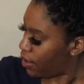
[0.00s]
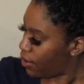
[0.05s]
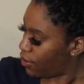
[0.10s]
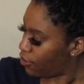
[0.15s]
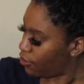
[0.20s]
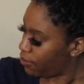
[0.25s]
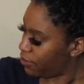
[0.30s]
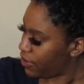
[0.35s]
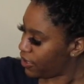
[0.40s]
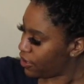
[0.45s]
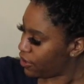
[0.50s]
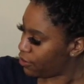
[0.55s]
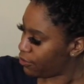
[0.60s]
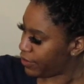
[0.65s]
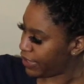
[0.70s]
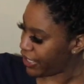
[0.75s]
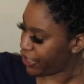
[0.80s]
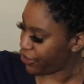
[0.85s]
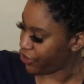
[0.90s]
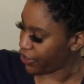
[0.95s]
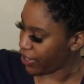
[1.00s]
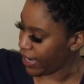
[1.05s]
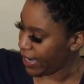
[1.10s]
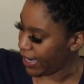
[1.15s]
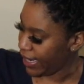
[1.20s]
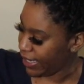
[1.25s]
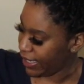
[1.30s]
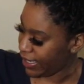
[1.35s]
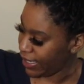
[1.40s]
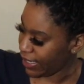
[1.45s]
oatmeal with
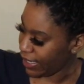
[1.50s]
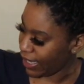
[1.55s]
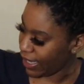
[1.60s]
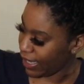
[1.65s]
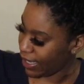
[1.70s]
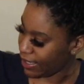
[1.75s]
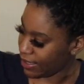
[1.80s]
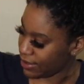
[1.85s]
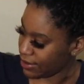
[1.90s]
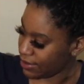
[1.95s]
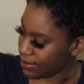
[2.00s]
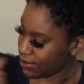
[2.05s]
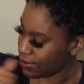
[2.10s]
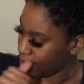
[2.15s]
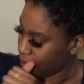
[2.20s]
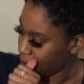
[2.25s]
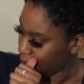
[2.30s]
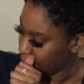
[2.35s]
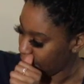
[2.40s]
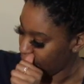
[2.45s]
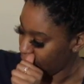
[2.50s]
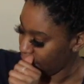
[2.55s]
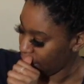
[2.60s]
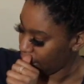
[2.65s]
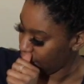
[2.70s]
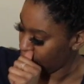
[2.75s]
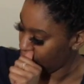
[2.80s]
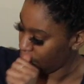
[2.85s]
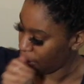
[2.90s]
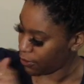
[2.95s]
gray and the
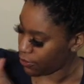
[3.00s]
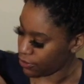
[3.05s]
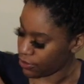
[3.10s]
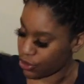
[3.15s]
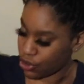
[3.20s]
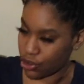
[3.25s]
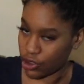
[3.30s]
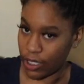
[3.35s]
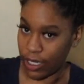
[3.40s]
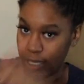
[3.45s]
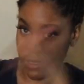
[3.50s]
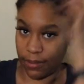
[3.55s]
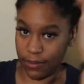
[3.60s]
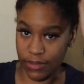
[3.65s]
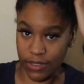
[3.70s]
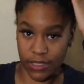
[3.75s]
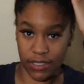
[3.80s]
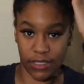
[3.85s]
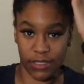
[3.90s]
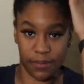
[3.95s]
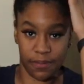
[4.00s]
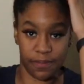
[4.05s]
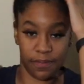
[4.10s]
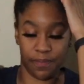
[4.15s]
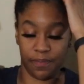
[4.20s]
yellow stripes.